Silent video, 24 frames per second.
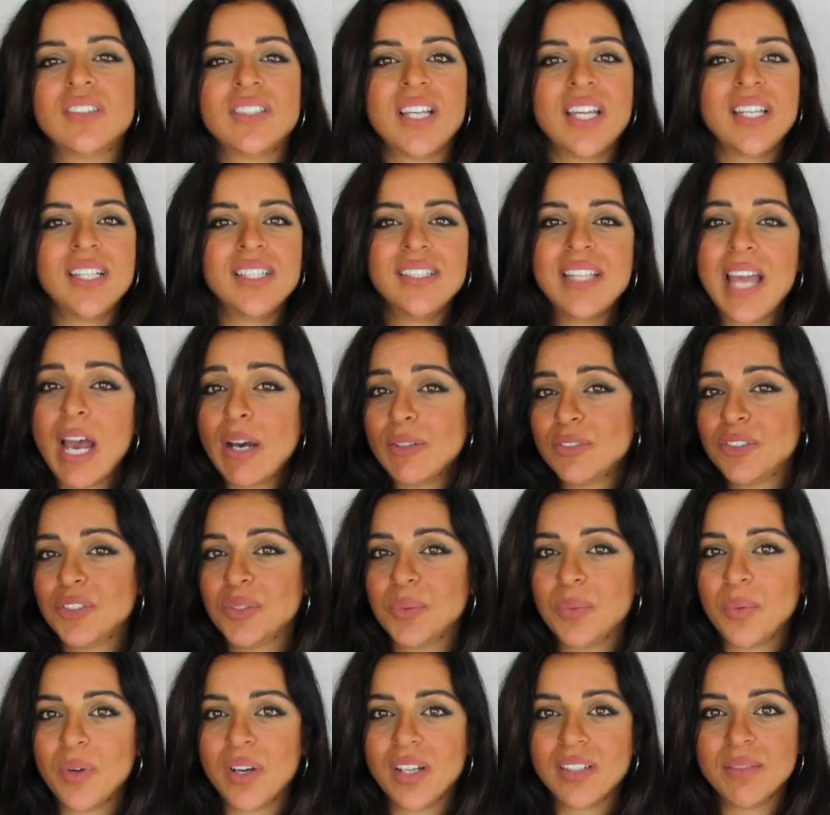any doubts
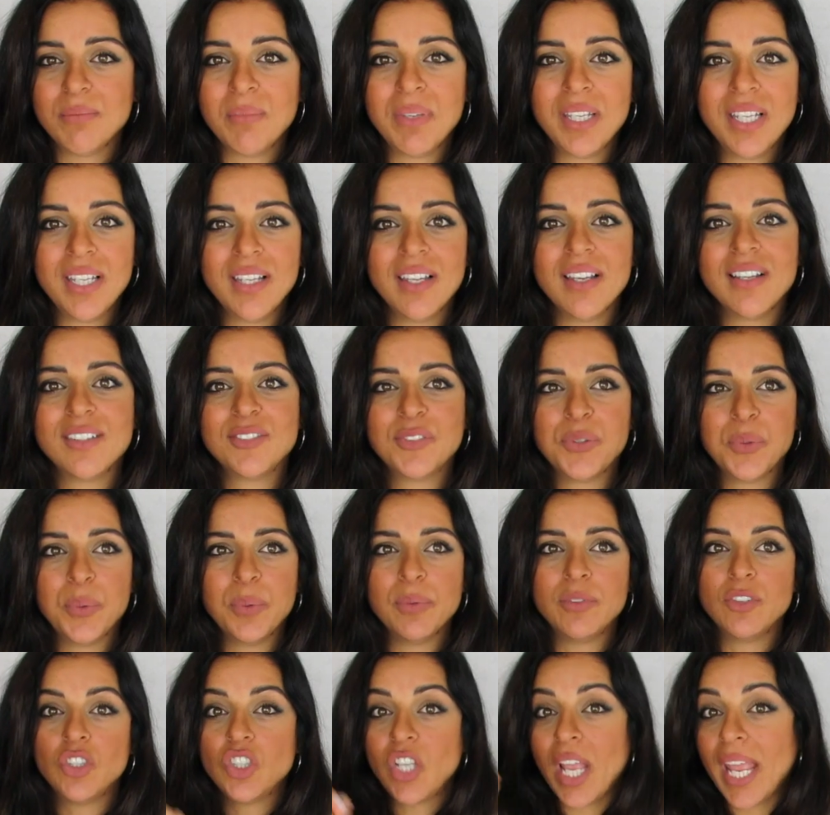you want me
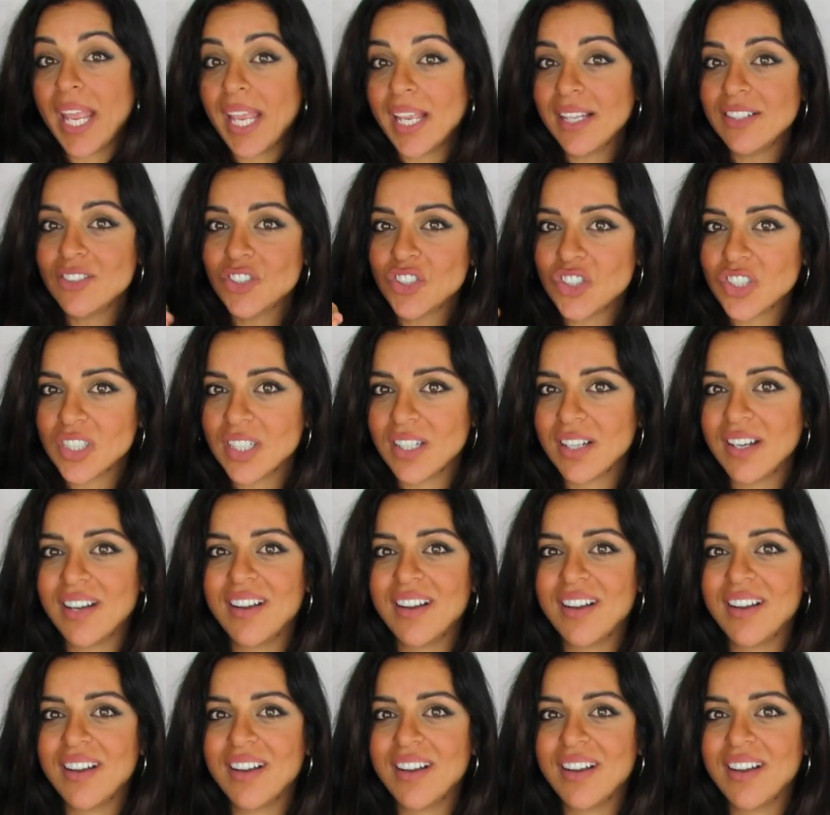to change